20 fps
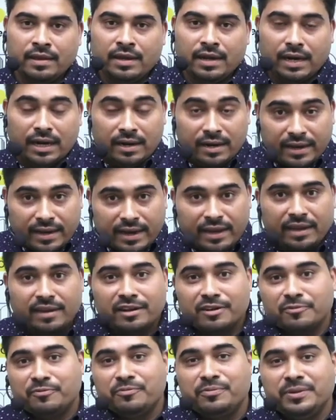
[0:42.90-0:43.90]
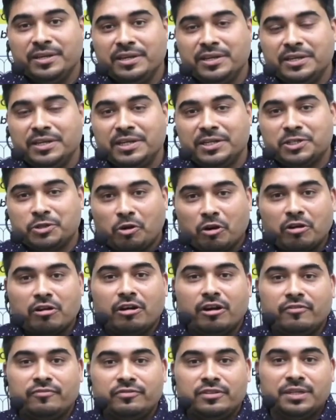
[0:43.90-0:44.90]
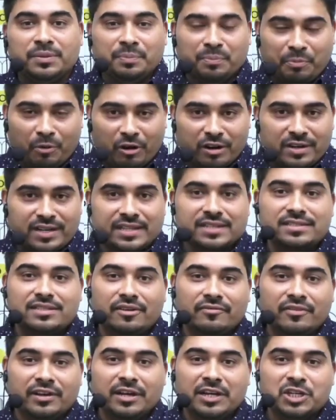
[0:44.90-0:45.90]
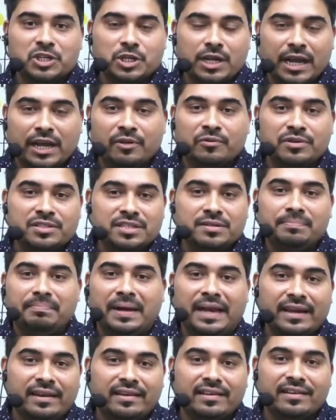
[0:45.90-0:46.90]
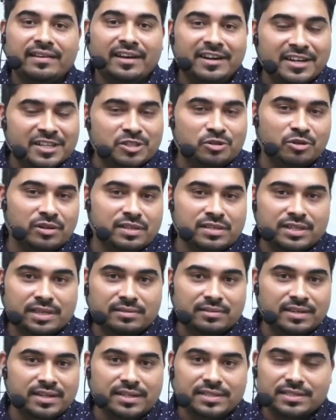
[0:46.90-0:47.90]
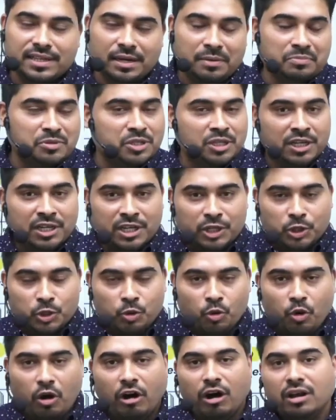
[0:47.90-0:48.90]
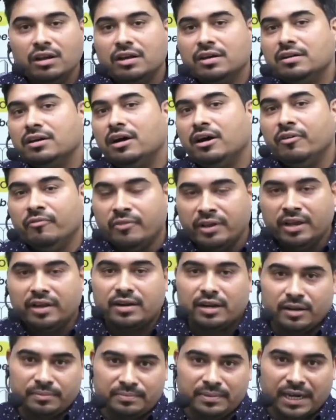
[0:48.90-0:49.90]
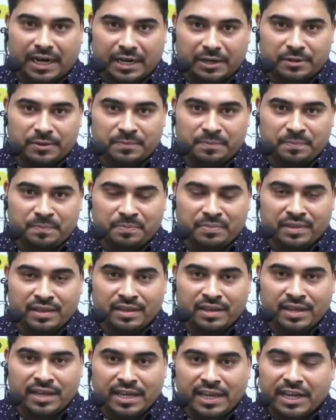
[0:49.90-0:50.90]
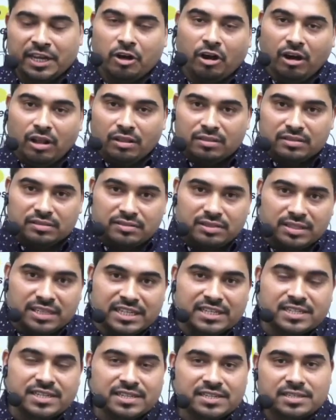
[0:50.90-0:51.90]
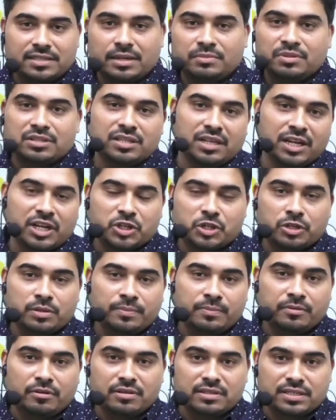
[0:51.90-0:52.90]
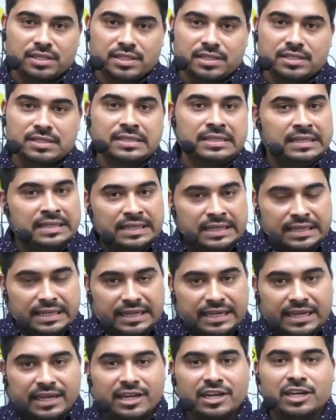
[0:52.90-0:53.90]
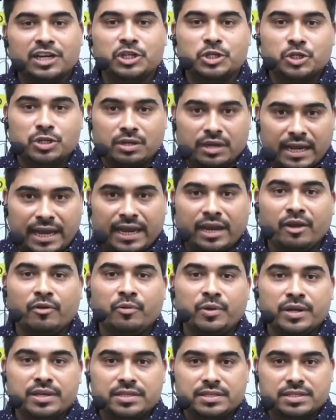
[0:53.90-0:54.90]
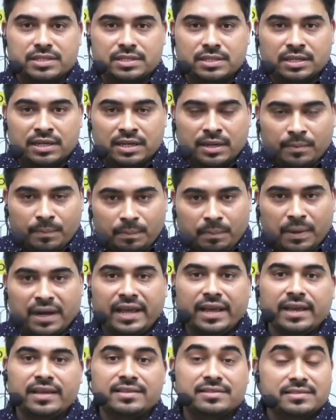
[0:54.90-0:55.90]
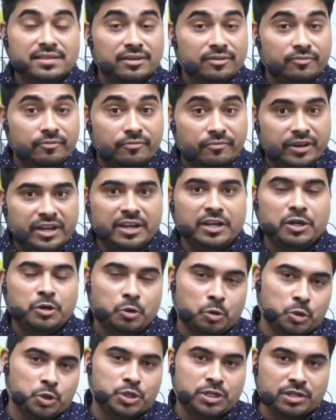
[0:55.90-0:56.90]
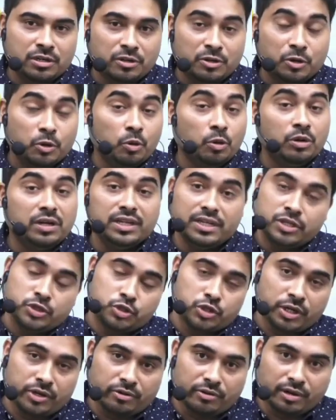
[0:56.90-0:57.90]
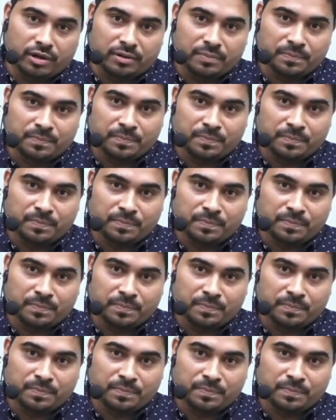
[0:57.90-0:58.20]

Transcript: And again, if we talk of the importance of English language in banking and insurance sector exams, you all are aware of that. In all the three stages of the selection process, English language plays a very crucial role in general.